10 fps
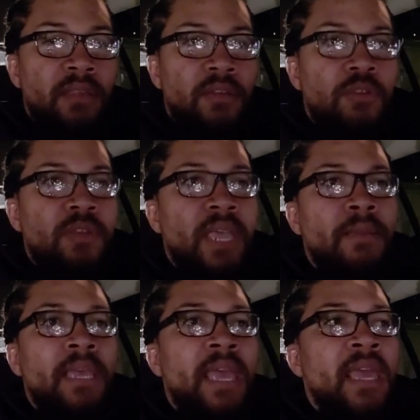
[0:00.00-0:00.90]
Who
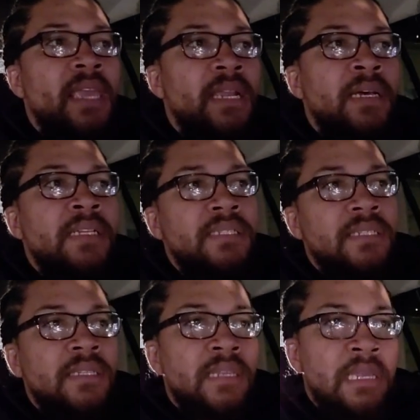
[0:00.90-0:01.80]
came to aid
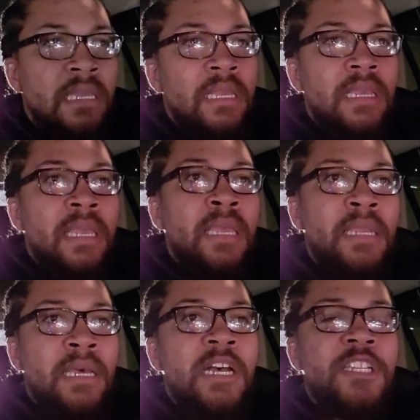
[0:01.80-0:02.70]
us
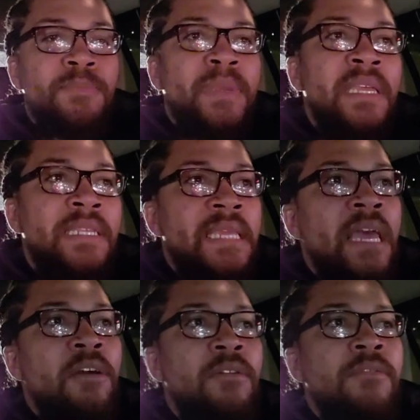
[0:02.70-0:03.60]
and us being
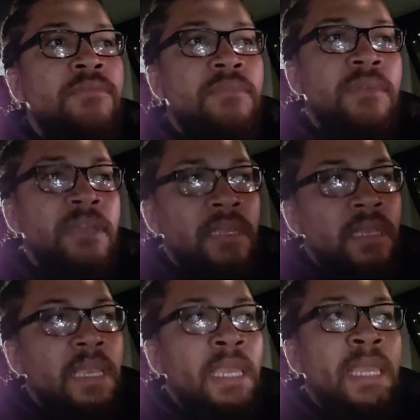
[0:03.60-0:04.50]
down
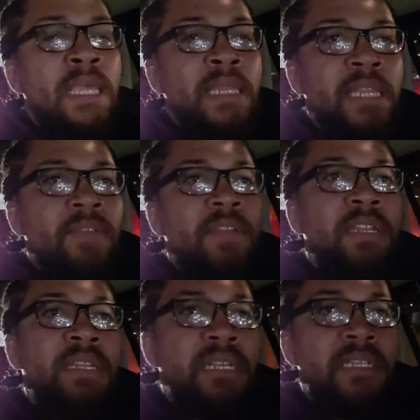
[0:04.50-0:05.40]
and living
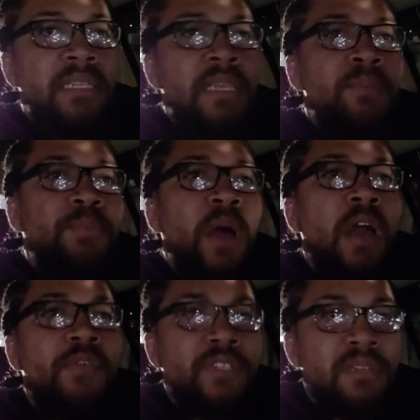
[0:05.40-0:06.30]
in these
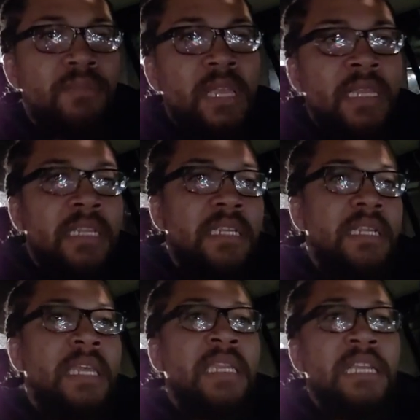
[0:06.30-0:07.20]
impoverished
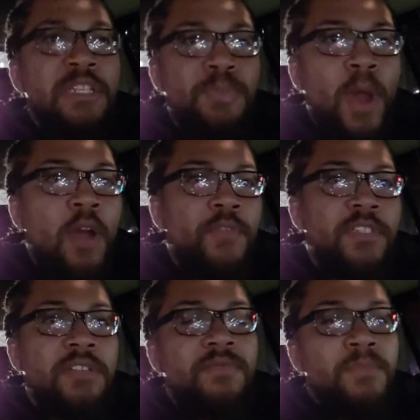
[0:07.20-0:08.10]

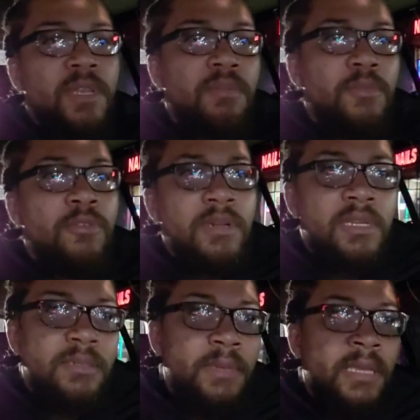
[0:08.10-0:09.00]
impoverished
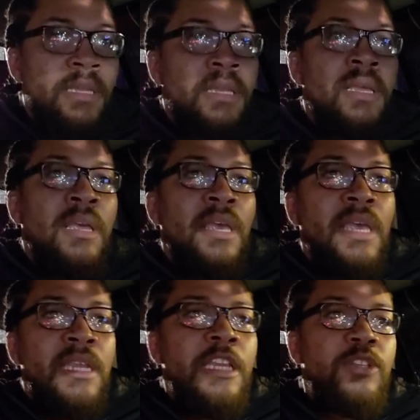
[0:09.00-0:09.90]
communities, man?
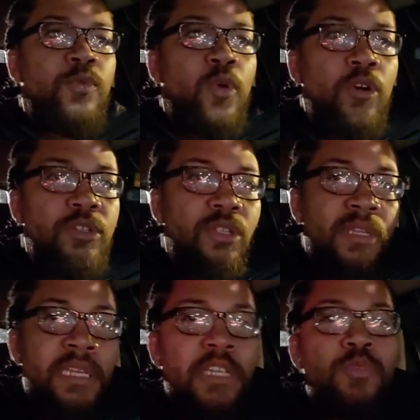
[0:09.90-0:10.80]
In these
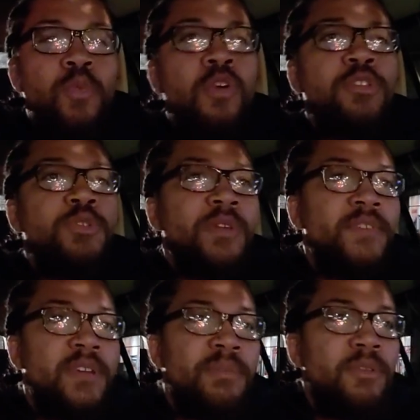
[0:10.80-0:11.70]

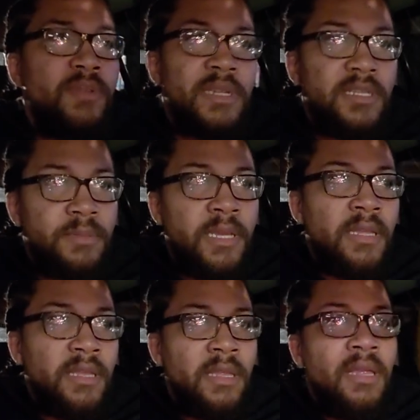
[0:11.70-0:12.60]
war-driven communities,
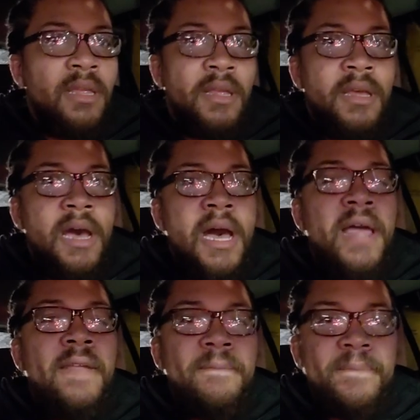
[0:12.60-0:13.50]
man.
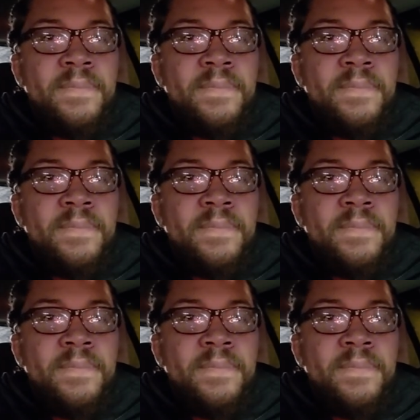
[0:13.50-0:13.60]
Alright?